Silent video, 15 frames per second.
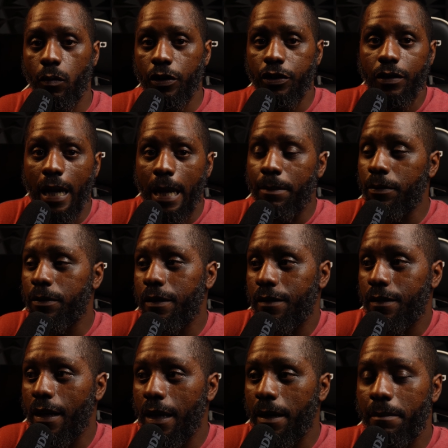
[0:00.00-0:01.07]
Once you're able to
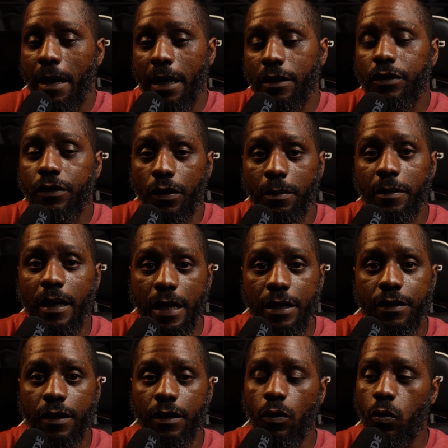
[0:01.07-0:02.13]
say, make a
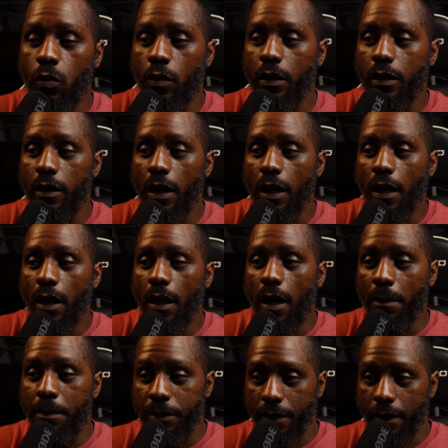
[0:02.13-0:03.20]
determination on
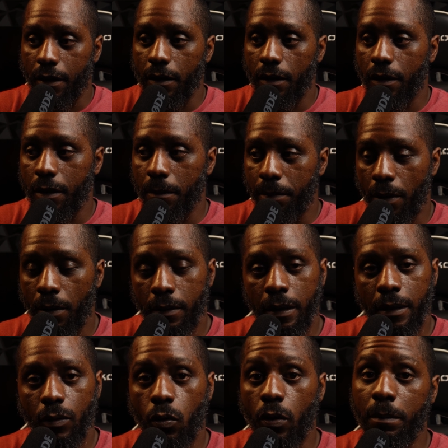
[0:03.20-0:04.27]
a particular
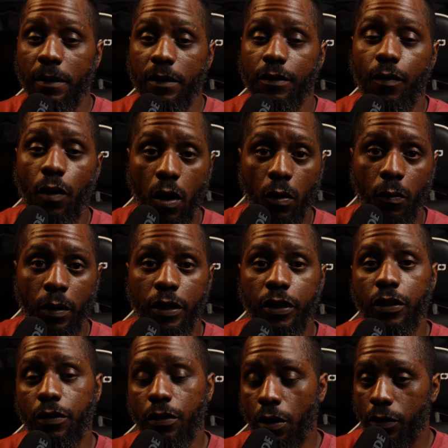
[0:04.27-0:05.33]
component or a piece of hardware
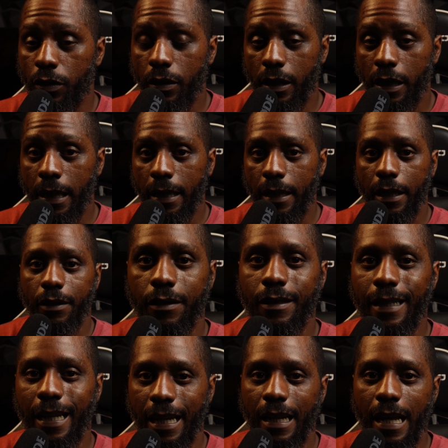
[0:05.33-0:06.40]
you know you need and you're
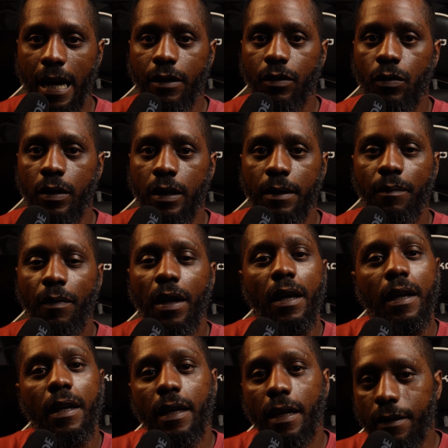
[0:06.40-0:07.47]
deadlocked on it,
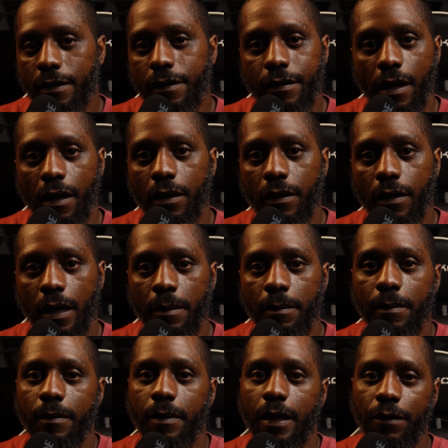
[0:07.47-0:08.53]
hit the seller up.
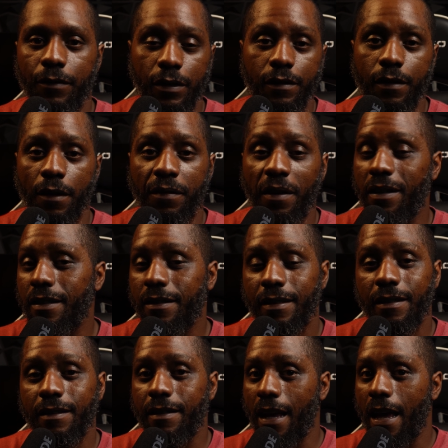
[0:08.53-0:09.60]
Give yourself at least
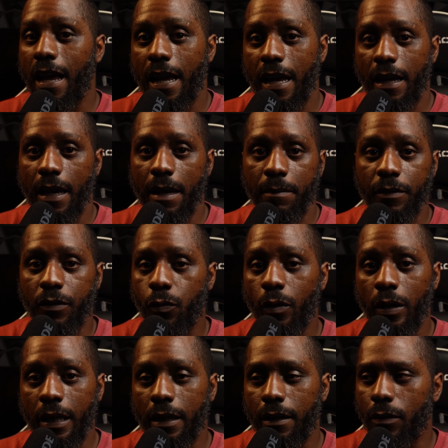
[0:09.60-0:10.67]
a day in
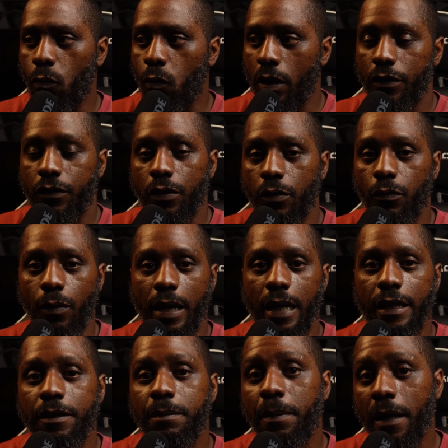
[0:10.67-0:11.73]
between wanting to
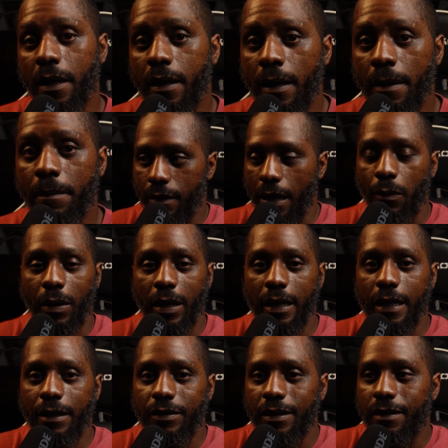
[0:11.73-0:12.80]
arrange pickup. That way, it
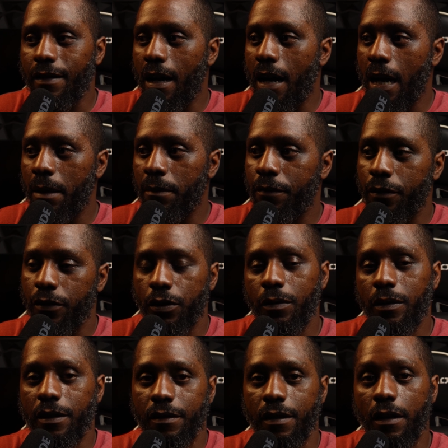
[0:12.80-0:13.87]
gives it time for you
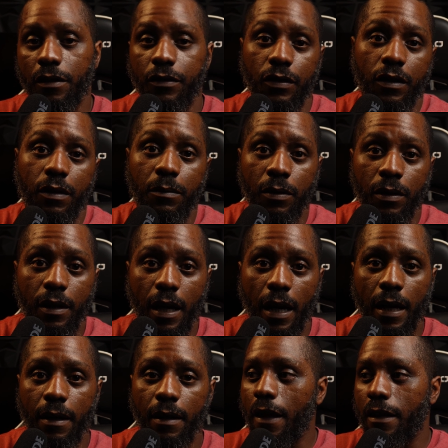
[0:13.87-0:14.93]
and the seller to
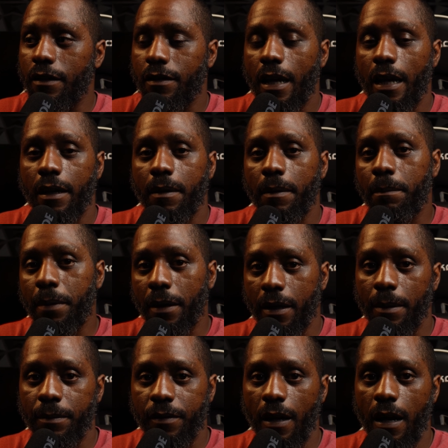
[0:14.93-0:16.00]
communicate things like
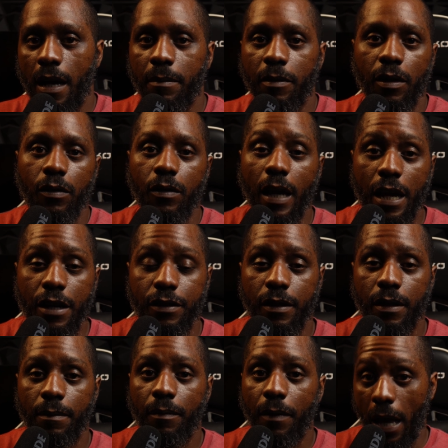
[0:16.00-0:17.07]
pickup time and
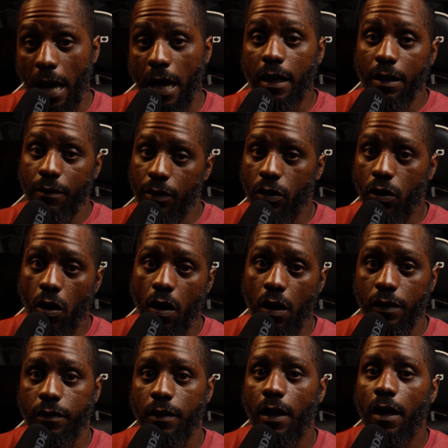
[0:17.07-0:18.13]
location and even
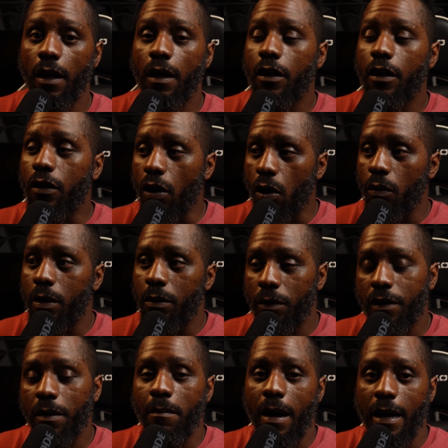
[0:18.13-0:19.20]
cost go in
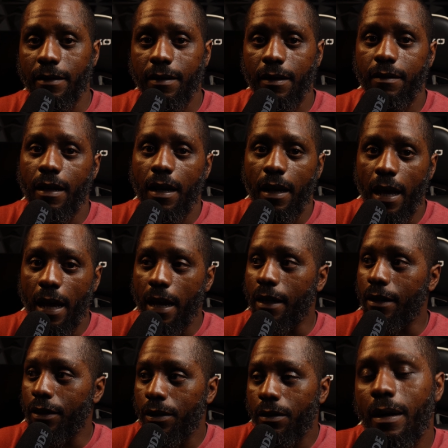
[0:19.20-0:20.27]
with the mindset that, hey,
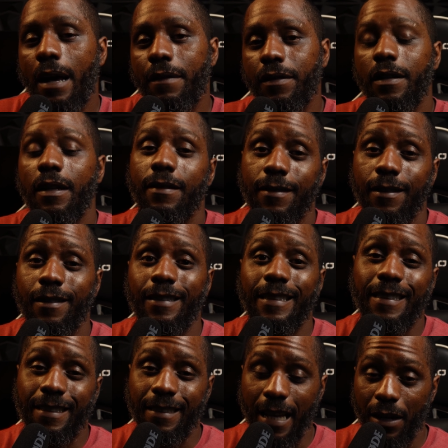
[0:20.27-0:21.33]
you don't have to necessarily
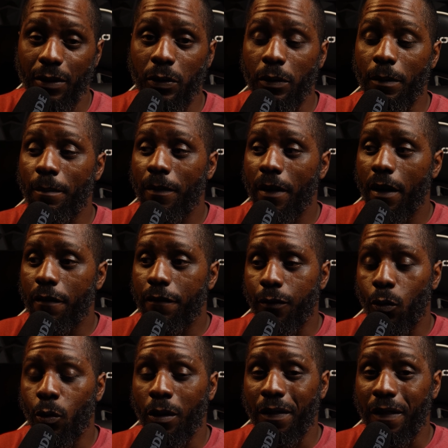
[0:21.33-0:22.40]
settle
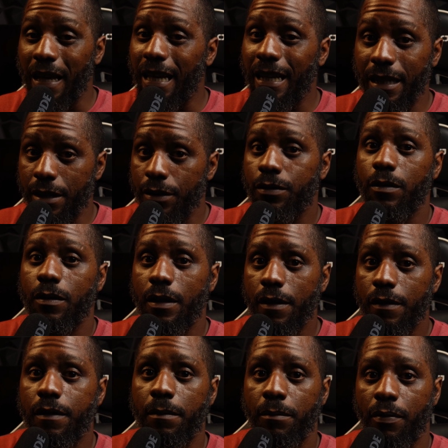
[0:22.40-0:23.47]
for the initial
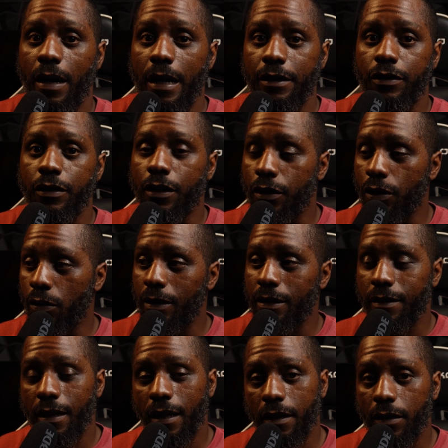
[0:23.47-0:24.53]
listing price. You can
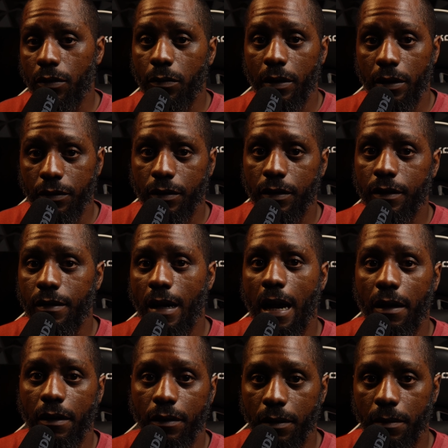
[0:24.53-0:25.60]
always kick the wheels on the
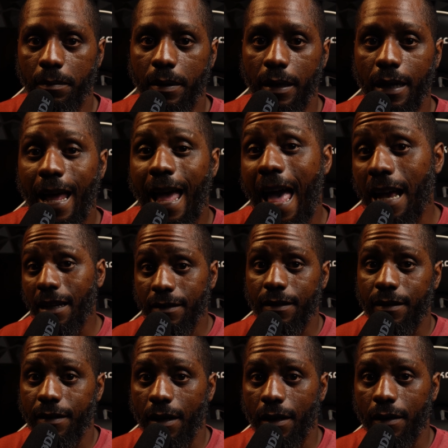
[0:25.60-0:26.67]
tire a little bit, ask the
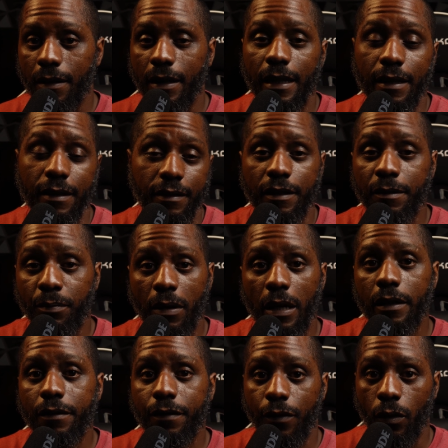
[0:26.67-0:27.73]
seller, is this
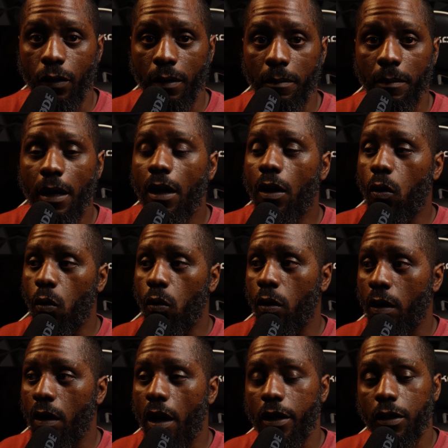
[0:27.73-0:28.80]
price firm
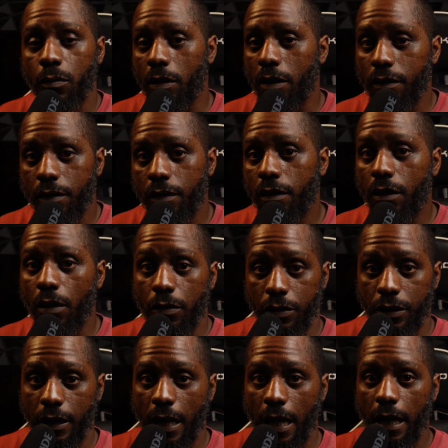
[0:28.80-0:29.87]
or are you willing to
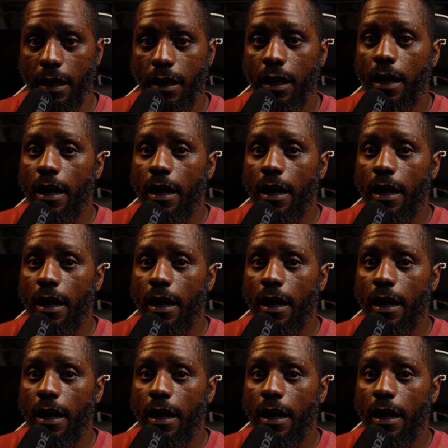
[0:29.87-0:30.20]
negotiate?